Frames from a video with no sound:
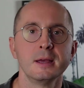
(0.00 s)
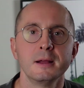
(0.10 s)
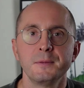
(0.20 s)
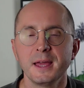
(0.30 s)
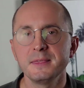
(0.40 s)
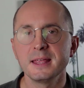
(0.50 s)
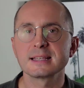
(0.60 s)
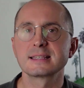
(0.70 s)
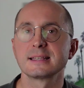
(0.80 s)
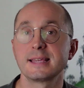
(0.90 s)
Then
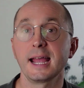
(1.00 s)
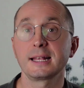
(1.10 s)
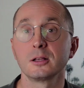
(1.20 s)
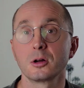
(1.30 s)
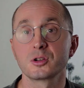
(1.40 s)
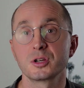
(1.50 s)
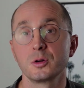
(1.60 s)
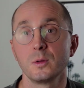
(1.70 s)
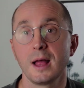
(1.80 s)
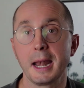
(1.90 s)
there's the
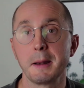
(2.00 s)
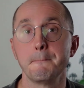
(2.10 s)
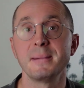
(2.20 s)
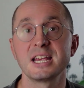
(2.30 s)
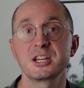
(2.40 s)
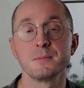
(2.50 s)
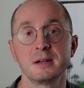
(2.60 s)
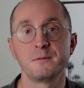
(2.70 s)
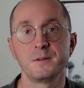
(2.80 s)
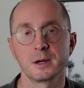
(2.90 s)
technological and
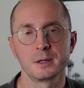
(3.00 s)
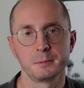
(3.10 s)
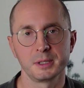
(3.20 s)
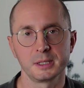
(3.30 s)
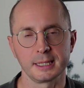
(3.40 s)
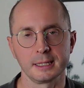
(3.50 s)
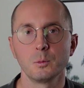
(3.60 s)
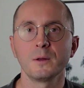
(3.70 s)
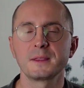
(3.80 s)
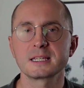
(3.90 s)
measurement variability.
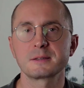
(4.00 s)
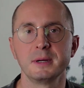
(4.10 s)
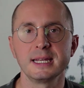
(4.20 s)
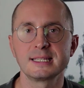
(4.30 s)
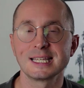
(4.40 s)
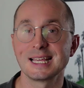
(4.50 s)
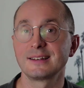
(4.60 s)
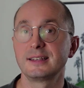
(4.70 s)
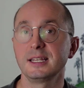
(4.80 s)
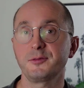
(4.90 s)
What this means is
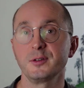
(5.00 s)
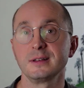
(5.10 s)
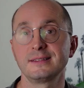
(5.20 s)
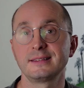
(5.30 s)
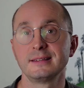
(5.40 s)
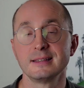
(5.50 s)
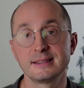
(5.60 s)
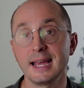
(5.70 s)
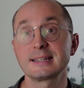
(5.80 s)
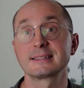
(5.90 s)
that different
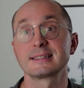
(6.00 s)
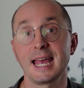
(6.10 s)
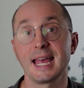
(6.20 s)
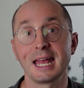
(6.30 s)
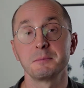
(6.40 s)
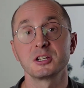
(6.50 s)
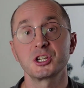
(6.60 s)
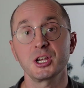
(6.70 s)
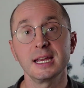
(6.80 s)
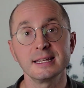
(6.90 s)
DEXA scan
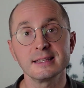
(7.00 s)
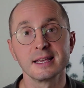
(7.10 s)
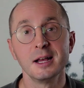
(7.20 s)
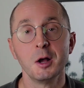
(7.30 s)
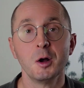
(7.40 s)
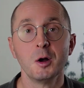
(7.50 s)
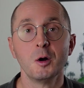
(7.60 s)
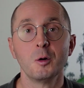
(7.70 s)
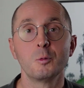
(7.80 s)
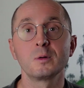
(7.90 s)
machines
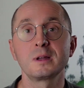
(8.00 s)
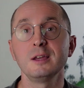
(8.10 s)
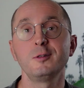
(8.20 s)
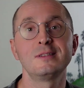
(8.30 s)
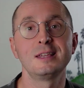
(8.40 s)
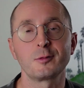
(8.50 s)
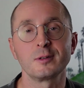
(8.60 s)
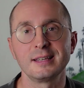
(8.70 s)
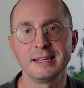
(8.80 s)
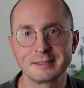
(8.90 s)
will give you
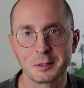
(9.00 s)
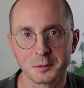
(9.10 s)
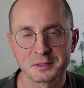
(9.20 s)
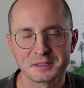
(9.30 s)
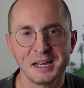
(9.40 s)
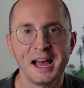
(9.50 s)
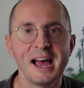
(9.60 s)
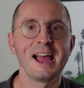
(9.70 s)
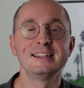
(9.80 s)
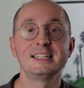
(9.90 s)
different T-scores,
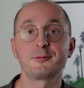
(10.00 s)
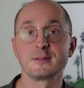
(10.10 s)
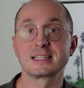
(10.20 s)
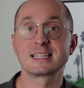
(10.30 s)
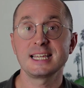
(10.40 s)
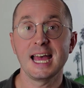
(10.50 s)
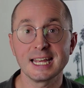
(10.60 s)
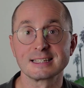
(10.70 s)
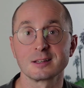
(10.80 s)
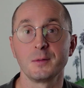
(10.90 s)
and different
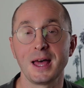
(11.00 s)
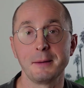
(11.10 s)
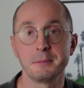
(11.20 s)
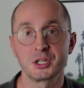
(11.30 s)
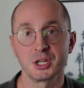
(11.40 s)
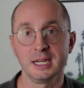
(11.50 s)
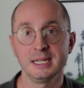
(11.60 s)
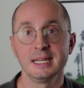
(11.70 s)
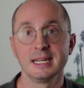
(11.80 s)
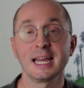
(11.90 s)
settings on that
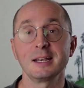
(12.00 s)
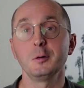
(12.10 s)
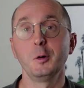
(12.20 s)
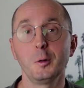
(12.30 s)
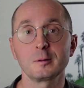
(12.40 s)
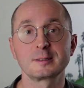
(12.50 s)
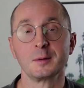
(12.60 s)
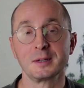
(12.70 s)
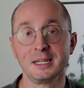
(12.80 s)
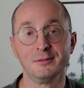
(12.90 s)
machine can
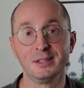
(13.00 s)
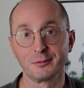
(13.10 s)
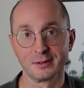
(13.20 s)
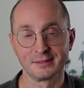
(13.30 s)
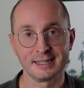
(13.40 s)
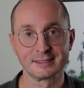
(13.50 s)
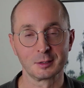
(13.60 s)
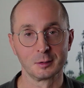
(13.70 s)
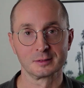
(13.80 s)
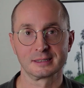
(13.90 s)
also give different
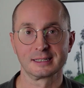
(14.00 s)
T-scores.